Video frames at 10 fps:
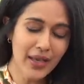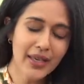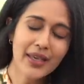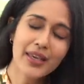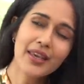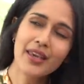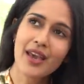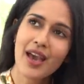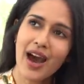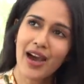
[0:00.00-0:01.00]
he
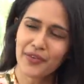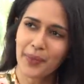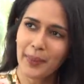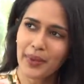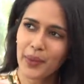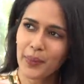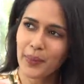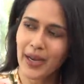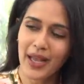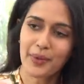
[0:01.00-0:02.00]
I remember
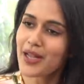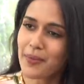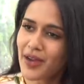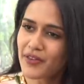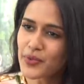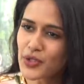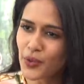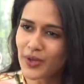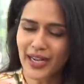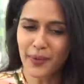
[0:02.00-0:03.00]
when I would come back from
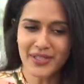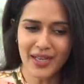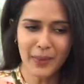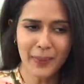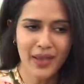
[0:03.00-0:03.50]
school and I would tell him,